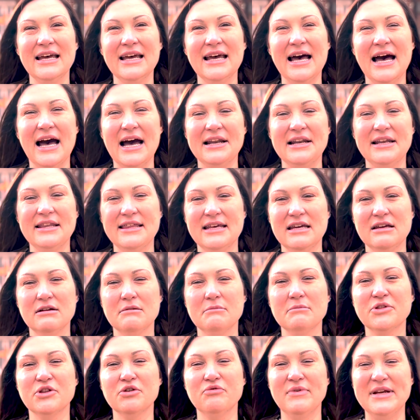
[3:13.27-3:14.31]
and I think
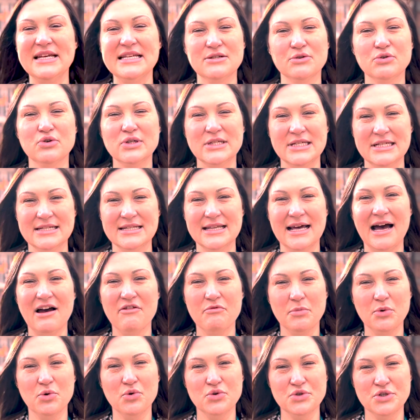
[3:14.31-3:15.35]
the resources that I've
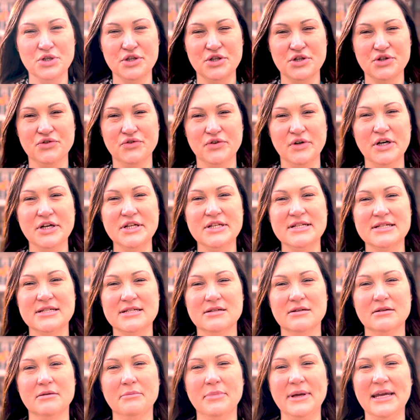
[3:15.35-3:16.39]
brought to the
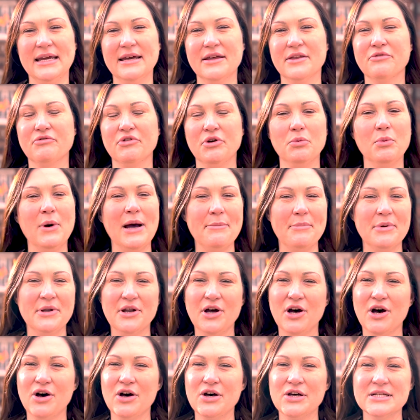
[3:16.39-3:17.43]
Trust, be it through
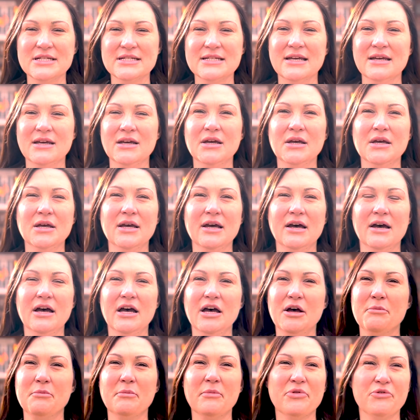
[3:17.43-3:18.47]
webinars,
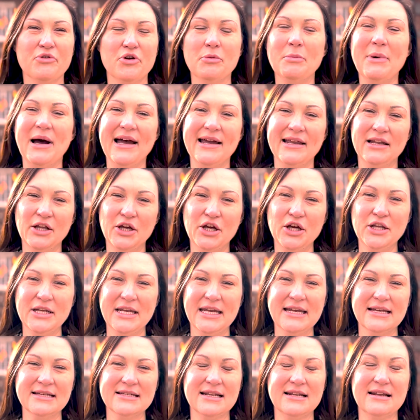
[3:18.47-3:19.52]
through my
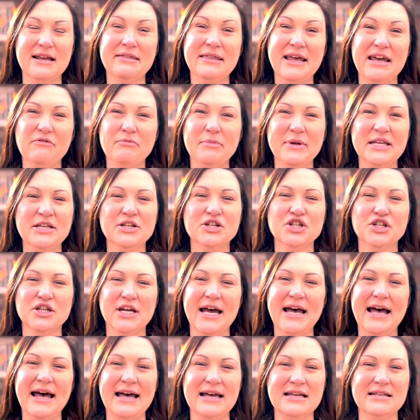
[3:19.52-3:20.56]
learnings, and they've been
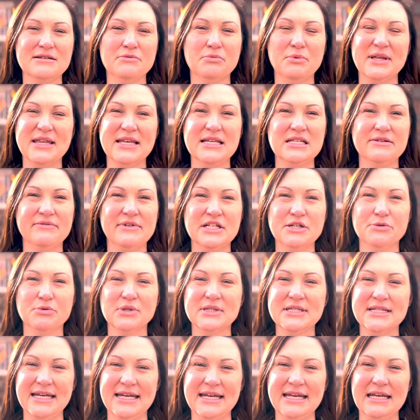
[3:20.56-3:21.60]
shared with individual
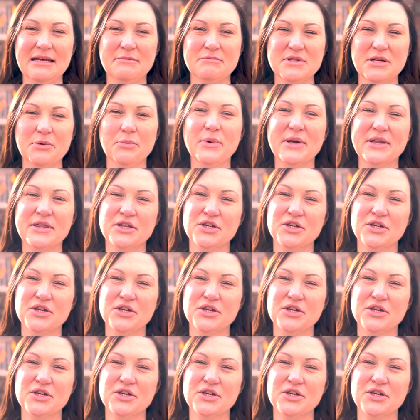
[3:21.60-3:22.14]
teams and with the